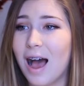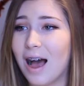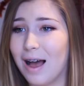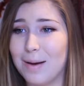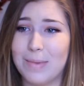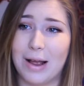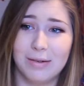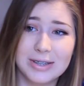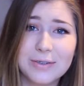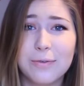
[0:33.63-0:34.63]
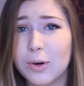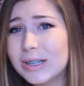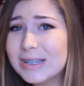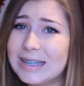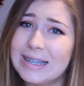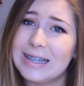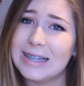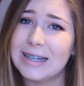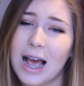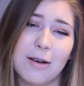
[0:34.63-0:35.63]
I was
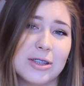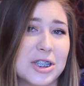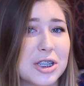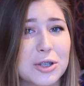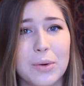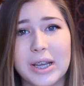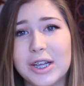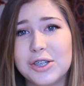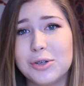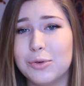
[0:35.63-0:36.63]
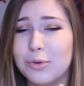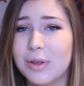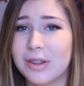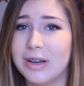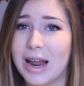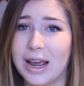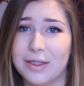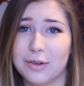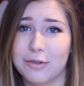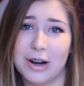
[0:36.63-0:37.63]
14, I was just going into
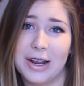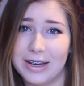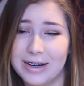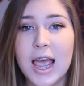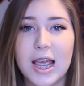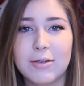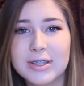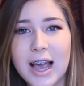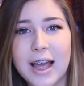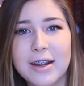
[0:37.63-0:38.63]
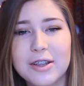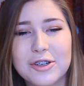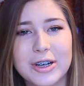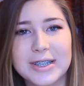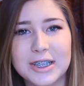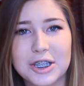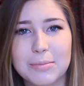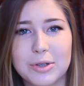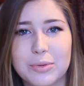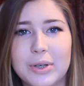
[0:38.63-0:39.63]
9th grade. It was kind of the transition
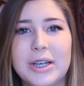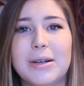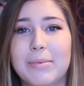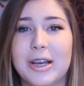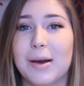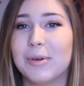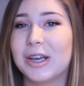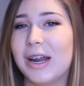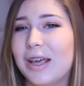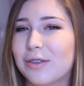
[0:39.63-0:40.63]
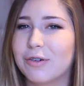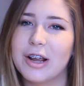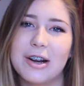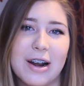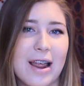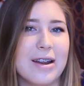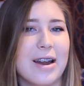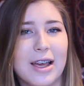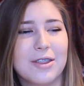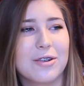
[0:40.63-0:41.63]
between becoming an 8th grader and a
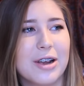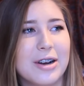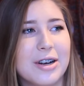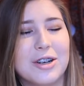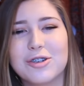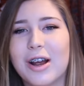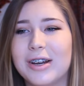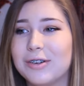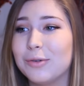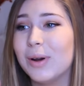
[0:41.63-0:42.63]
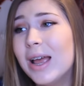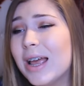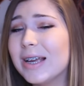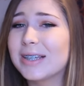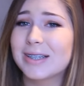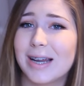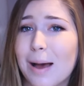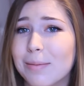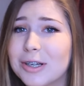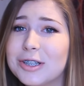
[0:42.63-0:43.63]
9th grader. You're trying to
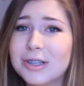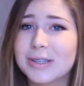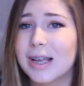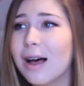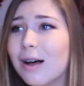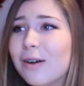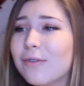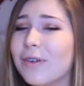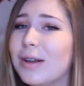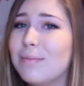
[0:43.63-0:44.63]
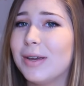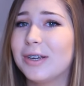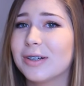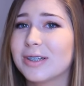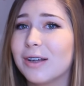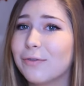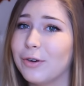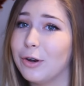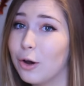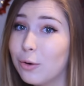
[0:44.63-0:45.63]
establish yourself and make yourself
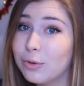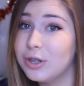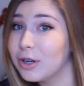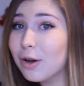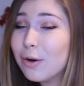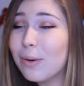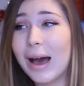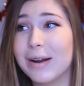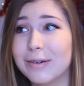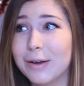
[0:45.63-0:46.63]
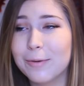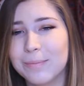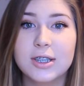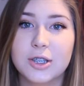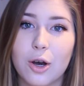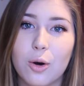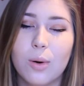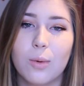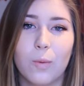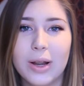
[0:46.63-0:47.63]
known, you know? I don't know.
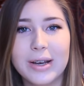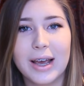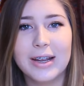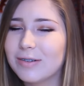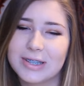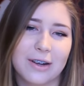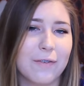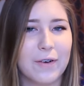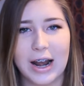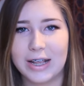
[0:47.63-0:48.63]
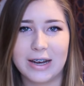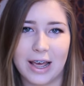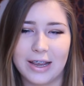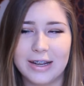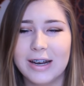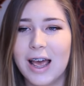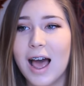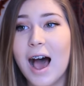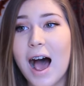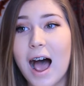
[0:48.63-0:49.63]
So one night, it was like a Friday night,
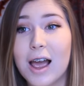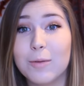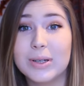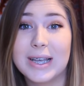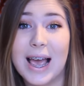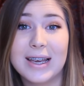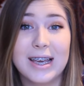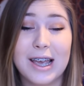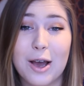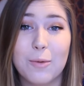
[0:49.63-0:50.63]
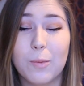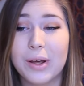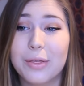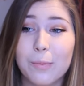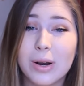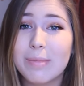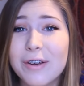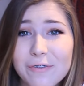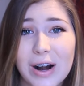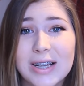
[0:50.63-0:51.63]
I was hanging out with one of my
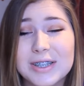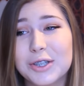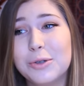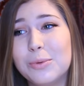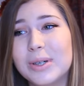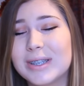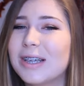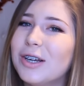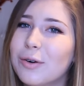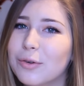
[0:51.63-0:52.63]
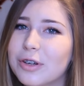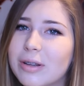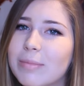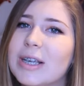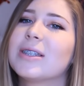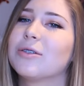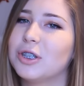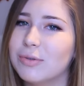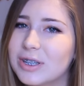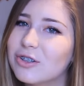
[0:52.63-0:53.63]
friends who was a year older than me, so
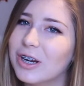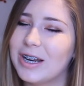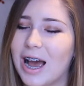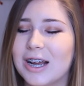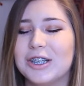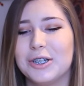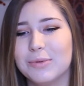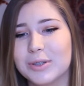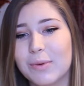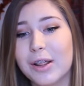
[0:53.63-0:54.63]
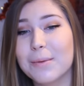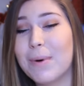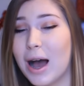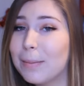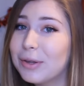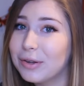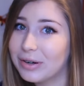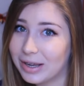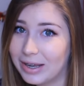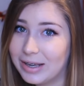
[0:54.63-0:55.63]
she was in grade 9, she was one of the popular
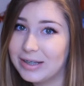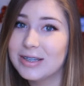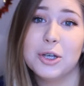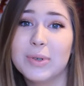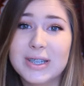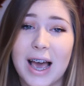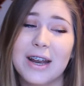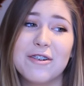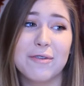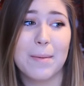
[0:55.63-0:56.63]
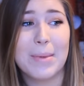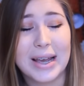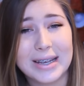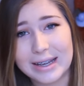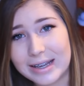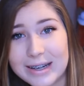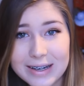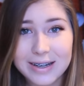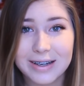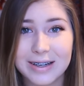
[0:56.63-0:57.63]
kids. She was kind of my
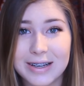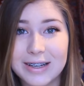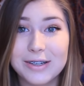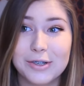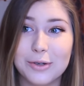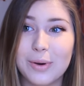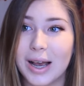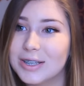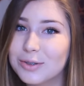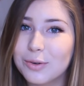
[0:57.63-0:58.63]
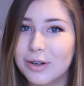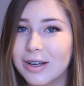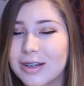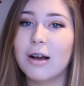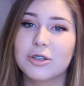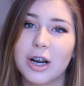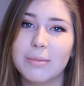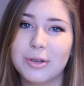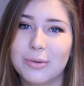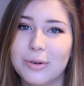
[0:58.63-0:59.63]
in into high school. I was trying
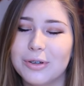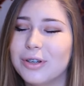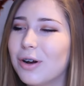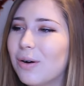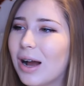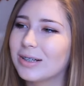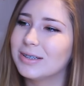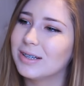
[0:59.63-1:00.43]
to be cool, you know, acting